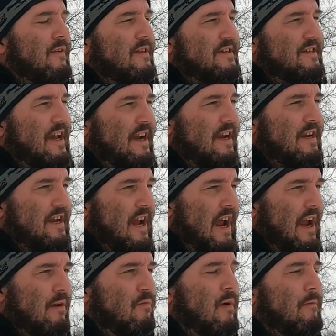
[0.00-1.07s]
For the second
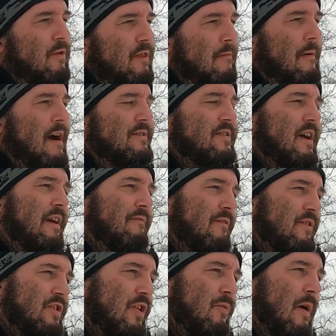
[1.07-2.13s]
day, we put them outside
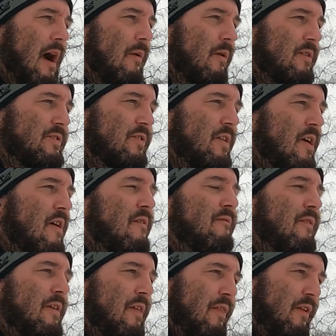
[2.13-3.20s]
for 2 hours.
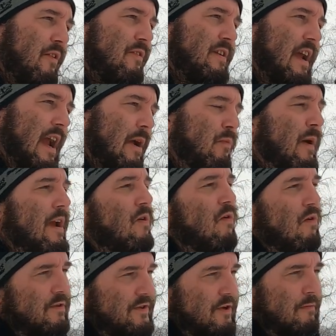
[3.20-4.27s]
For the third day, we
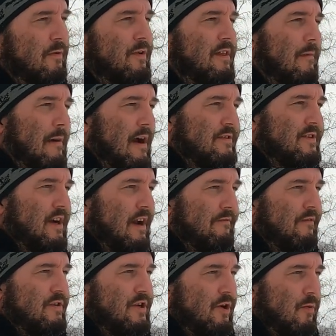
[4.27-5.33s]
also put them
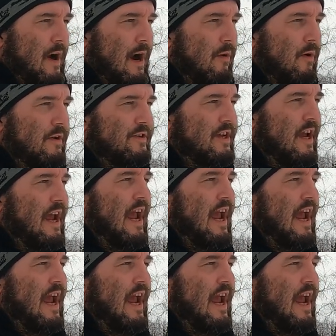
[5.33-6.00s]
outside for 2 hours.